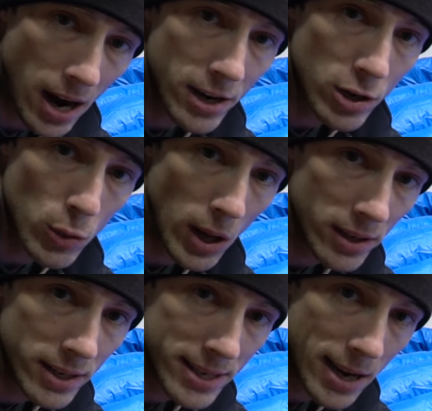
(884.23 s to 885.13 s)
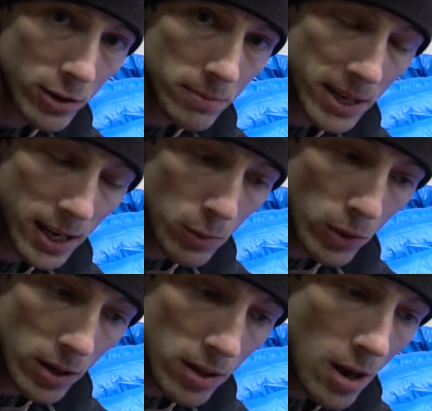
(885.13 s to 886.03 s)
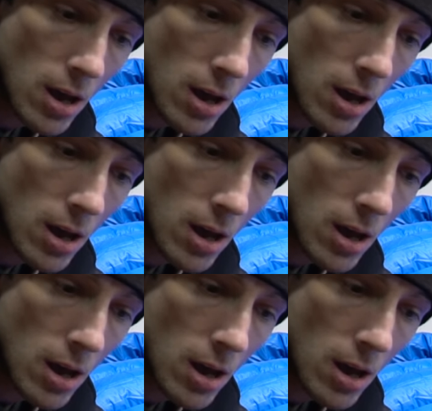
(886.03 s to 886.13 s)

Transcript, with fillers: higher quality down to begin with,